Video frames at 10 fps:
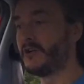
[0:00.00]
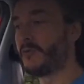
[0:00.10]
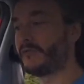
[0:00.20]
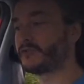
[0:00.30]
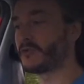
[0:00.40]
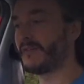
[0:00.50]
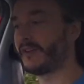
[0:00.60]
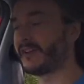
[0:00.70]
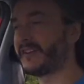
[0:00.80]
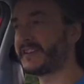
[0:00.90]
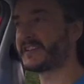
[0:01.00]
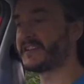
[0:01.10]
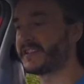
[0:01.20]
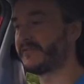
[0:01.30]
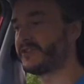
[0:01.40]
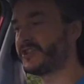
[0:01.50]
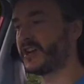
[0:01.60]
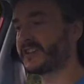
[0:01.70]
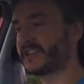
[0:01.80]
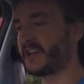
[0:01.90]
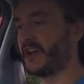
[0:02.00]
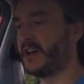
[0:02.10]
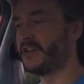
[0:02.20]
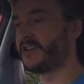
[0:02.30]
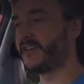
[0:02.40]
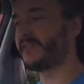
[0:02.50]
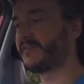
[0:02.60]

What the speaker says: We've travelled a distance of just under